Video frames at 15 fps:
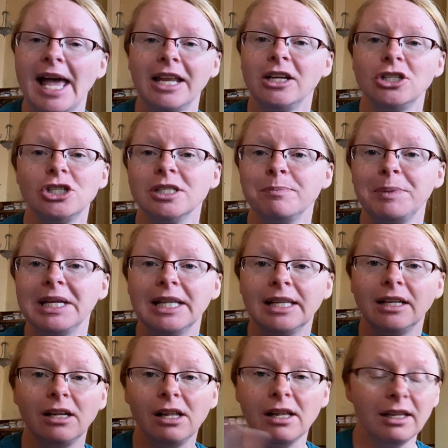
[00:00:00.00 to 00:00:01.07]
And it could just be a
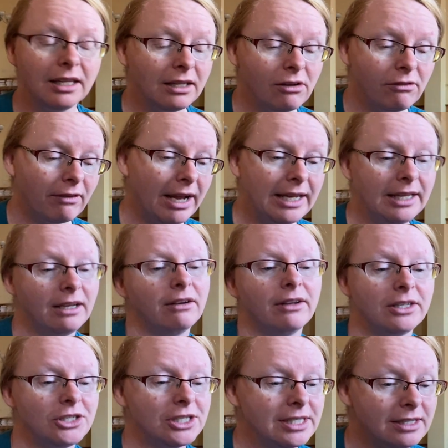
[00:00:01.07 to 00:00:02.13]
little writing
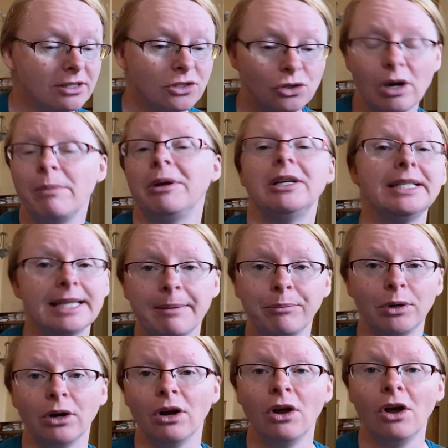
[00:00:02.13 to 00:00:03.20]
on just the strawberry
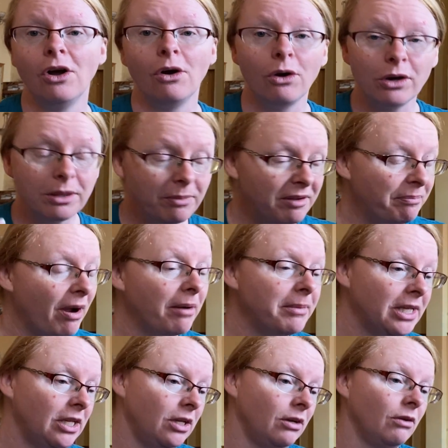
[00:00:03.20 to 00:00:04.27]
supper, or the beef
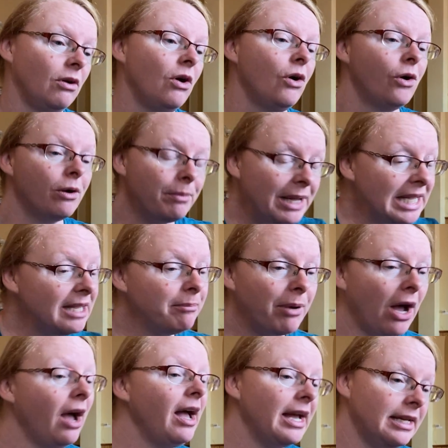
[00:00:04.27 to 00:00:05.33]
barbecue, or making
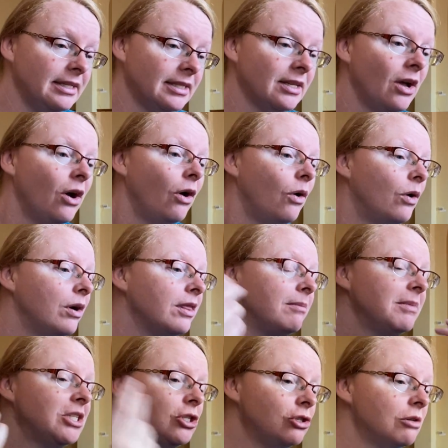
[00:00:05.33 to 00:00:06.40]
pies, or
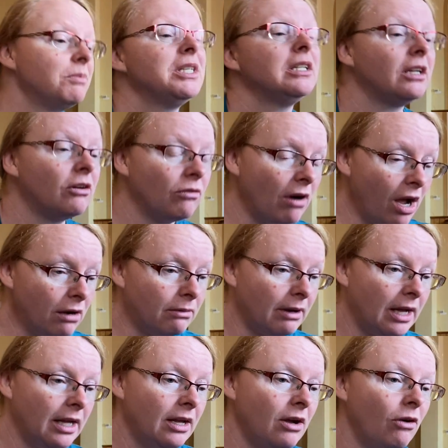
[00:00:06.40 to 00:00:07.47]
the mission trip to
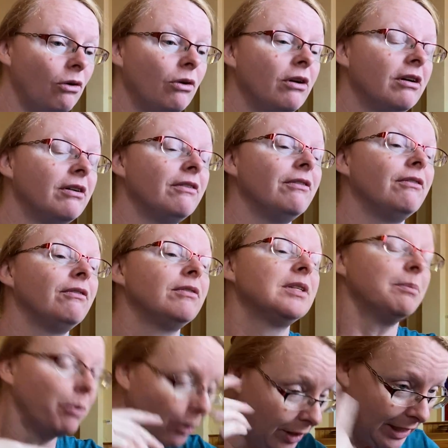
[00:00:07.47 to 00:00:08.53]
Nicaragua, or
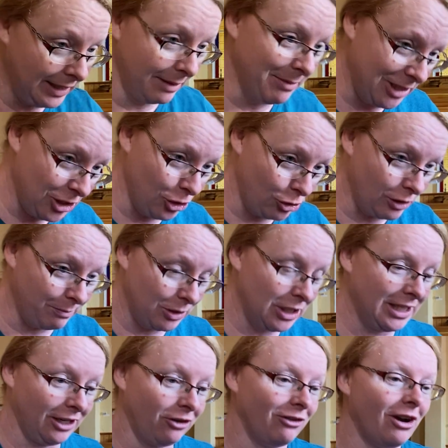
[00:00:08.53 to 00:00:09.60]
supporting the mission trip
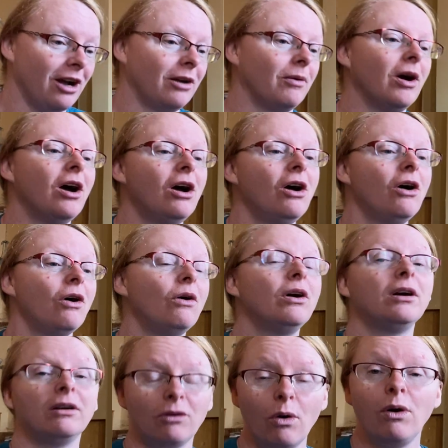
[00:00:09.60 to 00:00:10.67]
to Nicaragua,
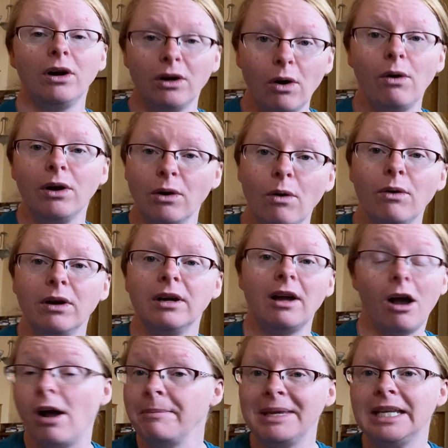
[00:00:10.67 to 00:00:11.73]

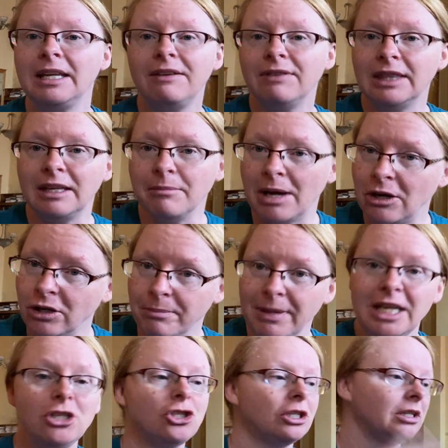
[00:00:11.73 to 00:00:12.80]
or even the
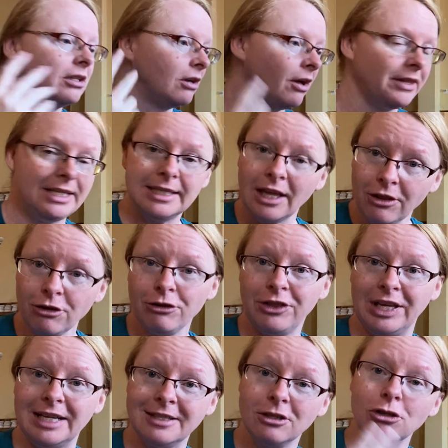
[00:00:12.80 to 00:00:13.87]
amalgamation and all these other
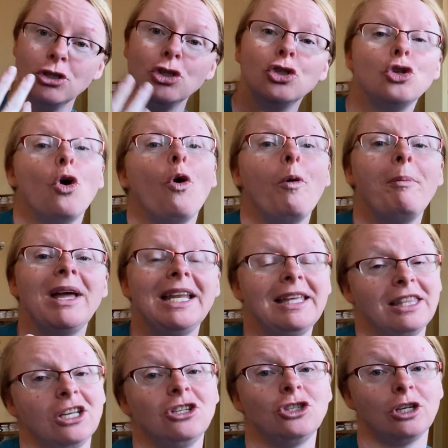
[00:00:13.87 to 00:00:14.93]
things. There's so
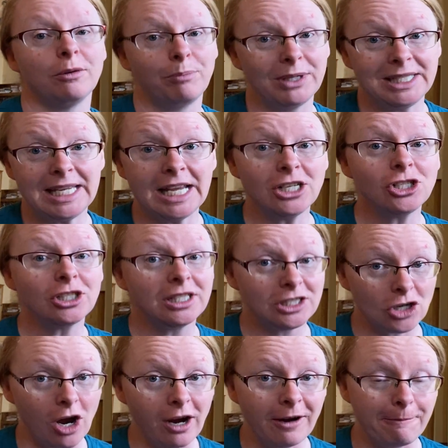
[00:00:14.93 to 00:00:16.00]
many things you could potentially
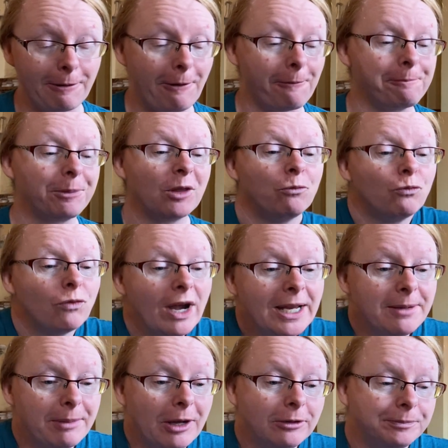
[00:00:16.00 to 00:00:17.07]
talk about and
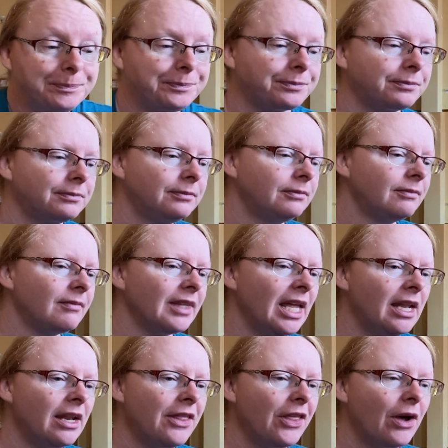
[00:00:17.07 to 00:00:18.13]
write about.
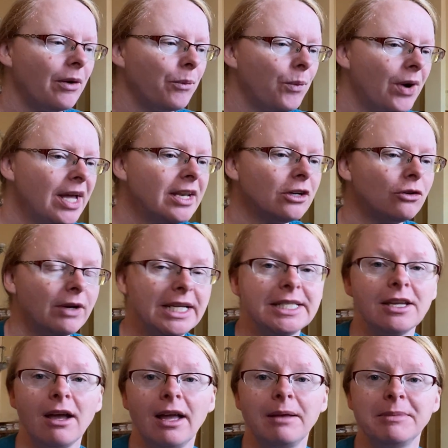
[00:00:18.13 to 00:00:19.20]
And I thought, what a
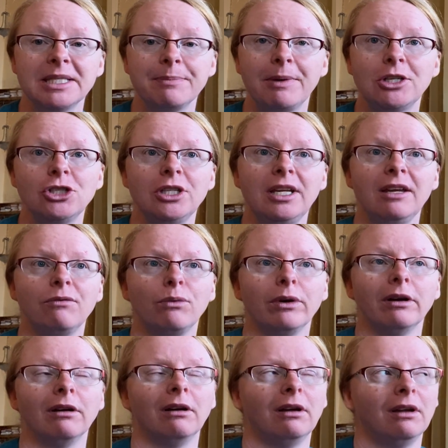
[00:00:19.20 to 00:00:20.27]
great time, especially if
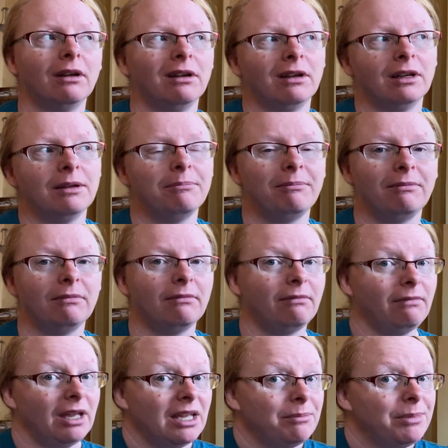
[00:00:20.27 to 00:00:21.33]
we're
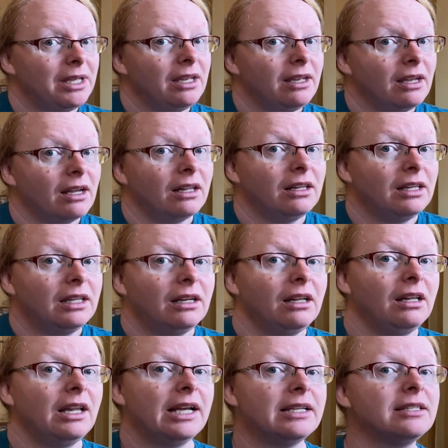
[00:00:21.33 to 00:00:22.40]
maybe a
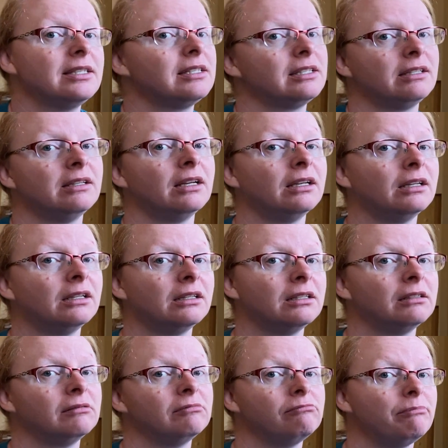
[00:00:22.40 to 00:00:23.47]
little less
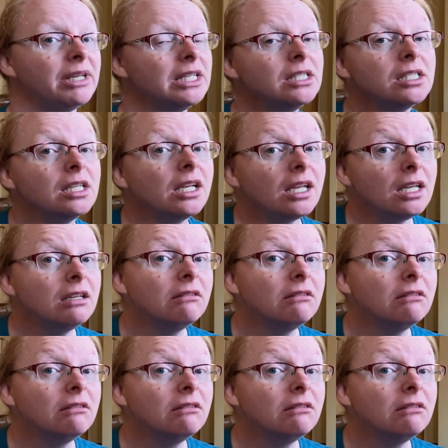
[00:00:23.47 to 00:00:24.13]
busy.